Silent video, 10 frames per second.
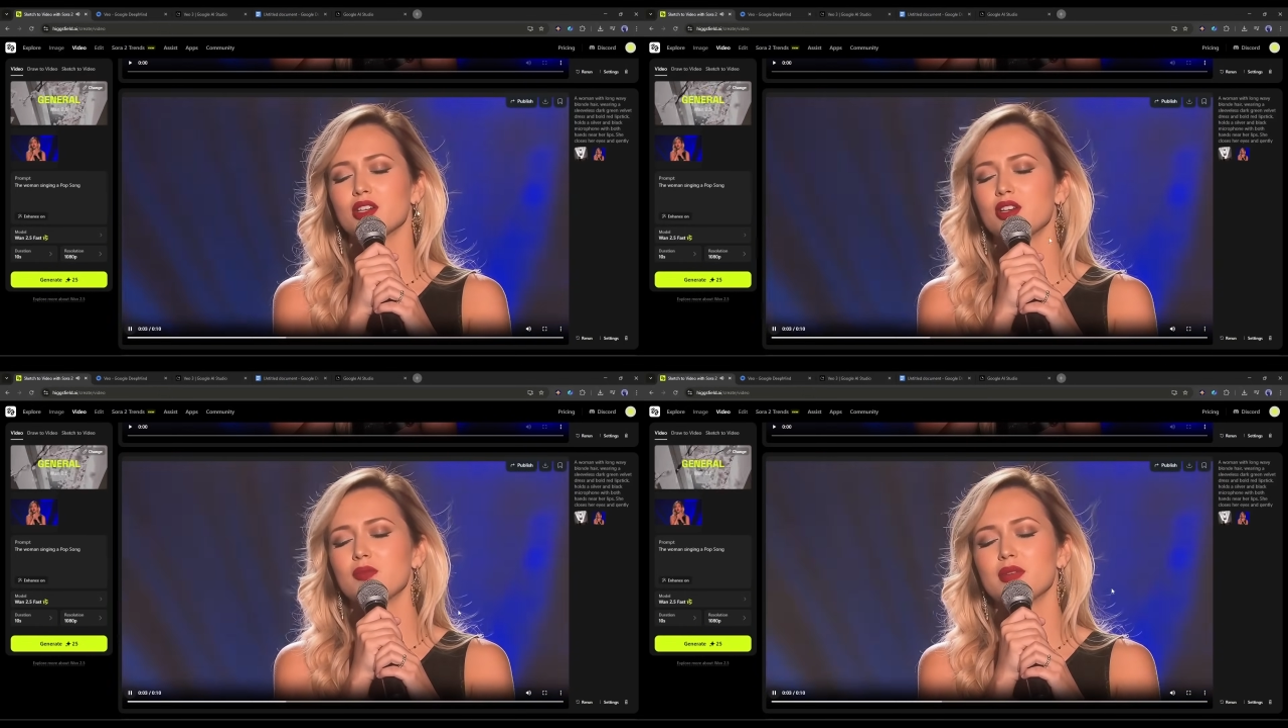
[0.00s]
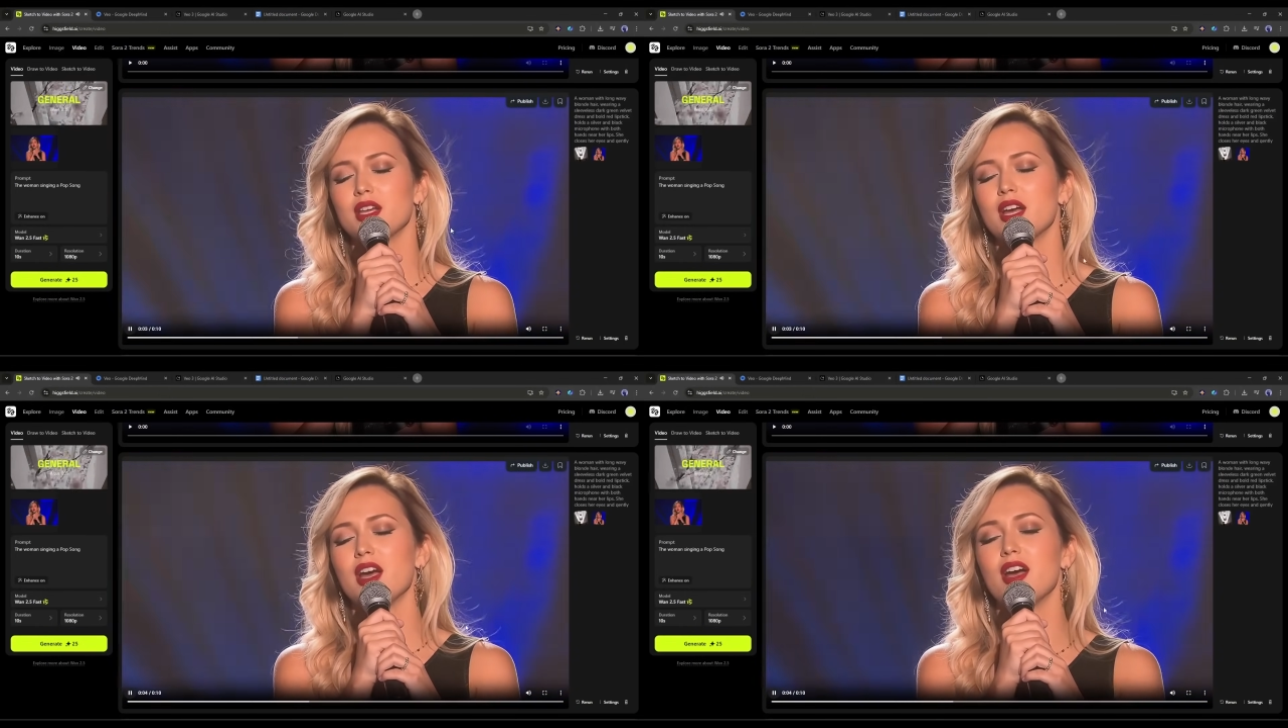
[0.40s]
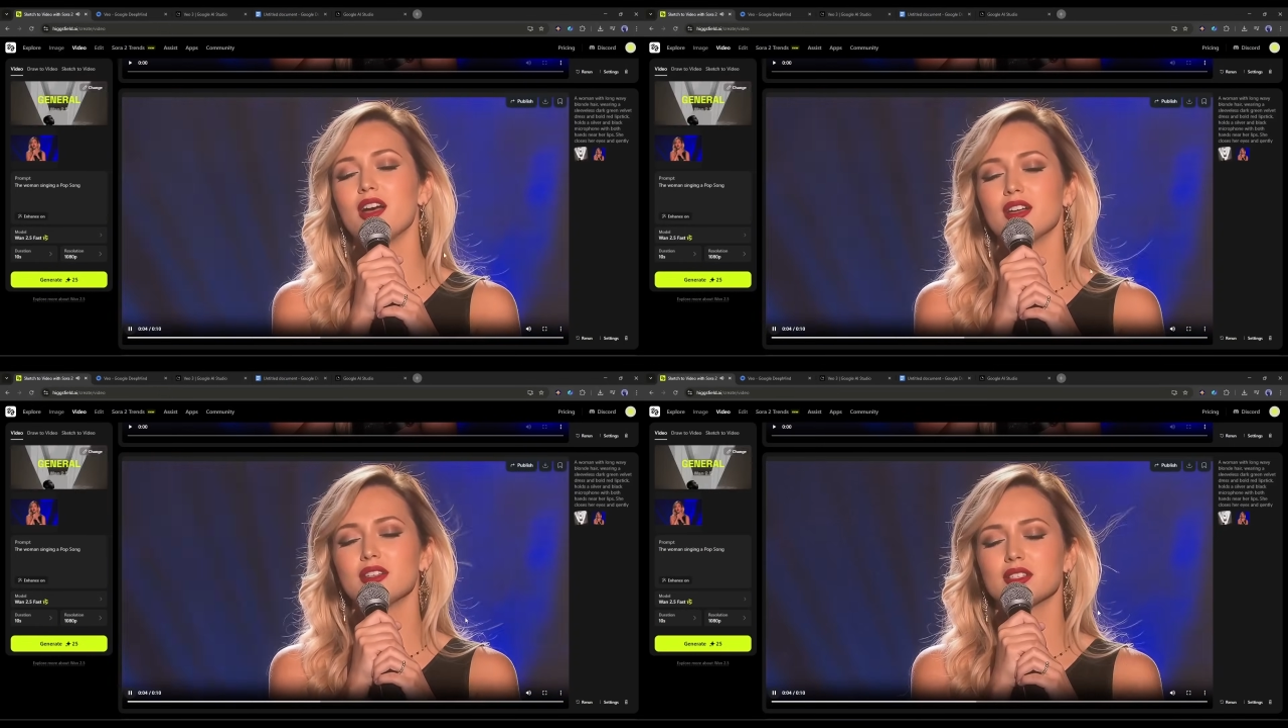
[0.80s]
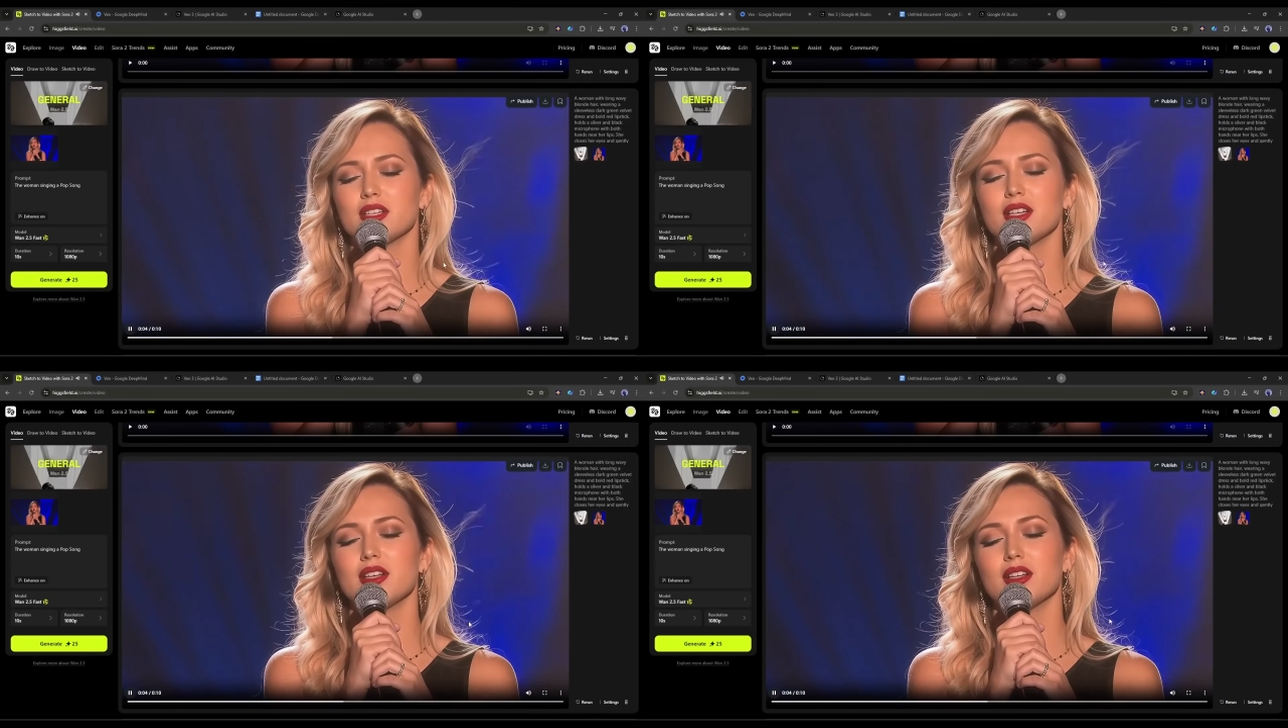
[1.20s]
your
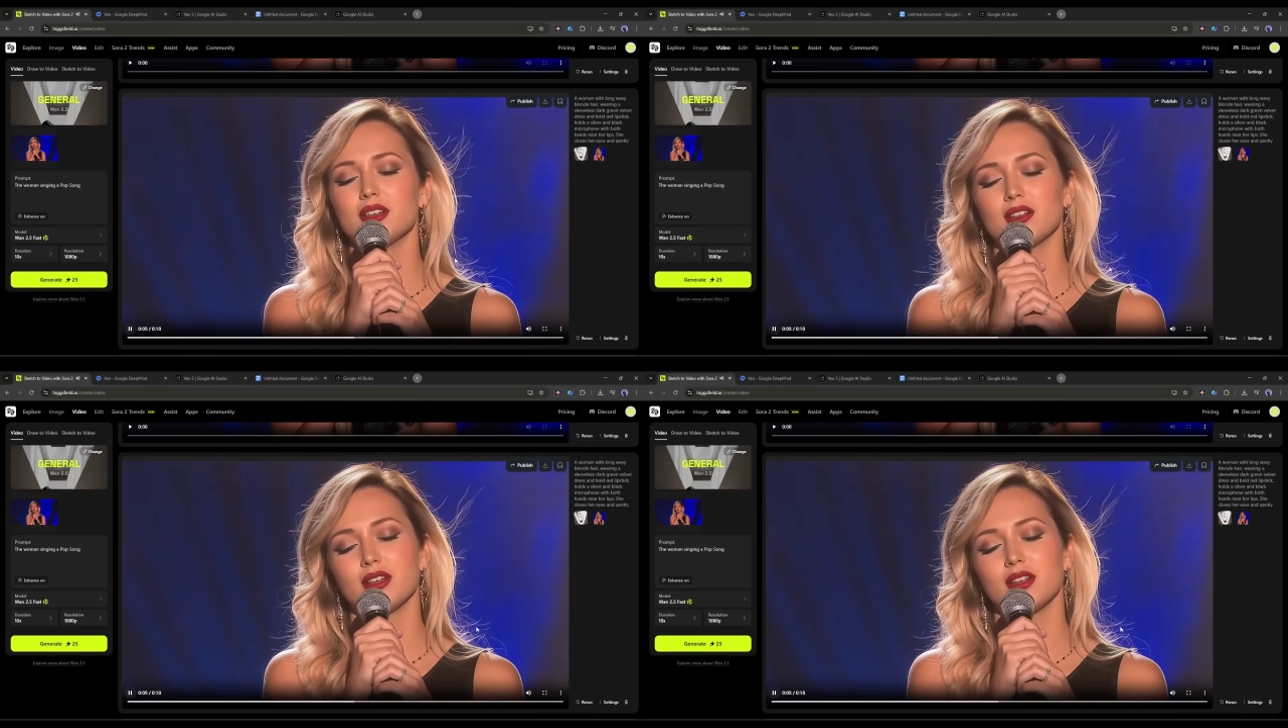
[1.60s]
melody,